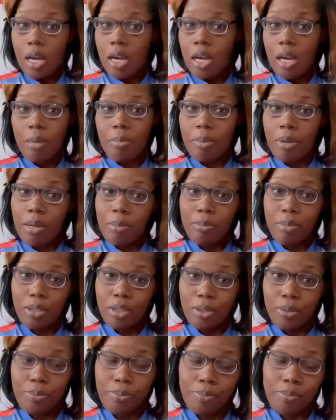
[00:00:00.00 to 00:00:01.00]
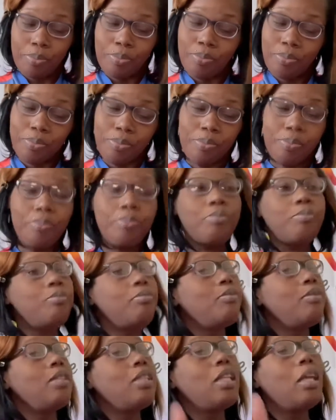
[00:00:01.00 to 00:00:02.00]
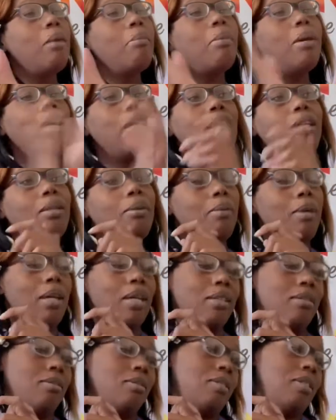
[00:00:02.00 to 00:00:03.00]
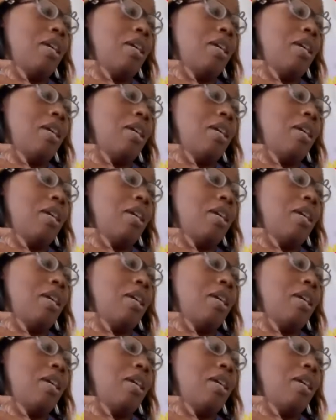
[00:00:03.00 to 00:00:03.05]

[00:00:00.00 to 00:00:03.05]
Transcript: I promise you. But anyway.